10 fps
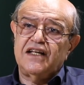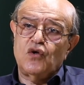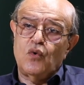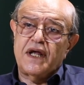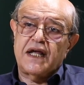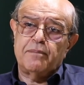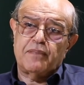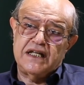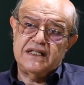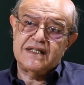doing
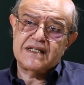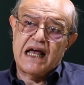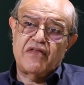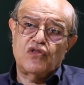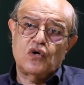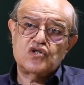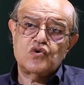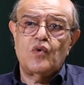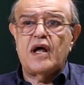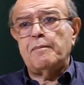prints and those
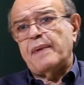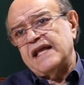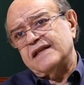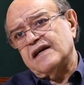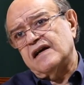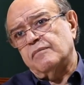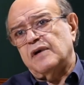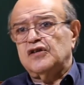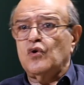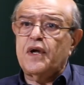who were painter
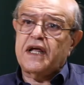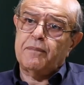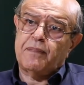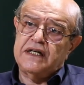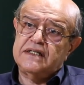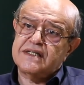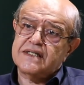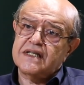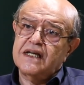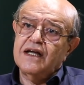but doing
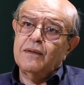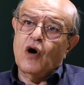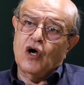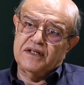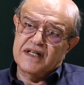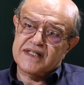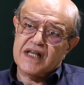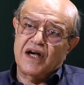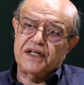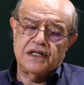prints on the
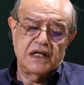side.